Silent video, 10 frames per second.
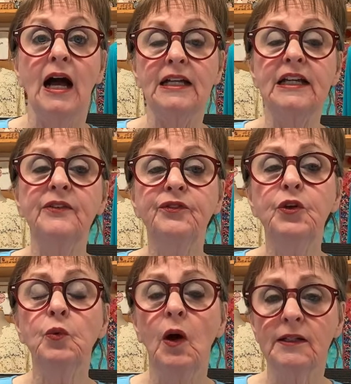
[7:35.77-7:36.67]
If
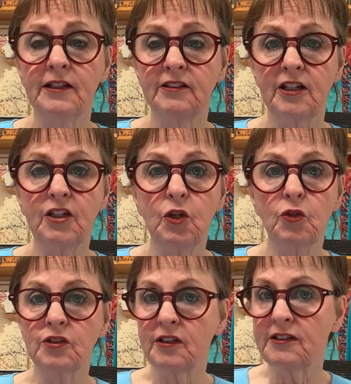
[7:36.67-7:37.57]
you wanted to
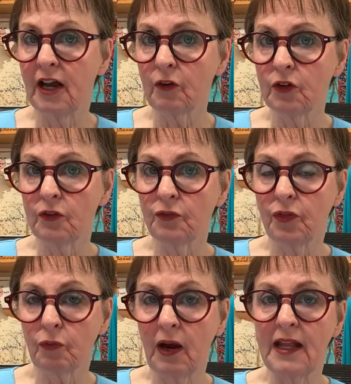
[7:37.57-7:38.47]
use a decorative
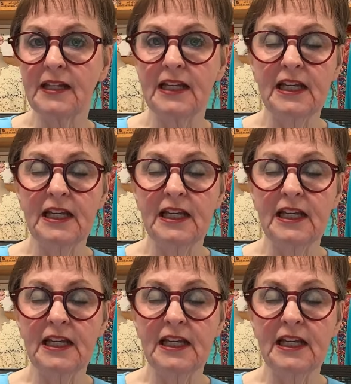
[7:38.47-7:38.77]
thread